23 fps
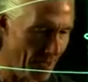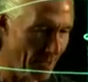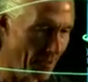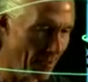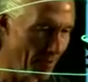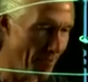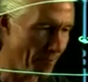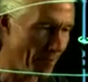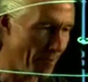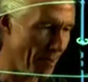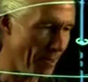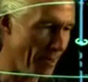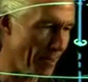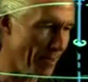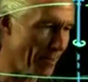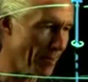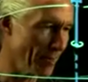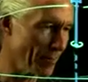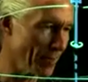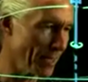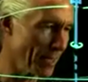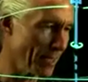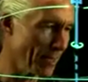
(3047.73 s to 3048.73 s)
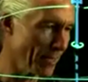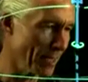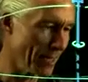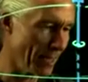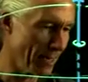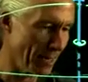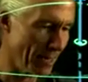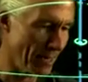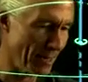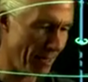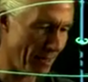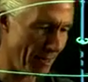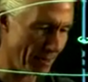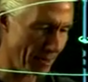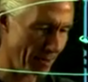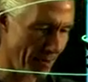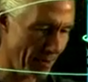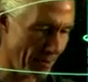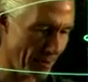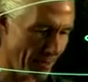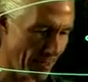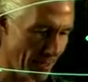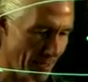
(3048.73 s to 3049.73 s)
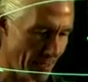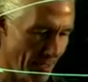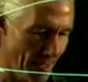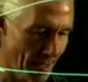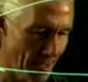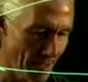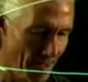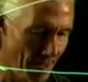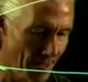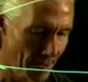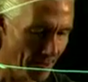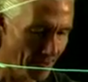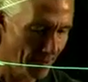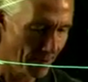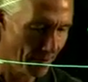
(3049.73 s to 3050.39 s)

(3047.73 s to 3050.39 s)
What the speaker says: ones. Let me get that out of there. So if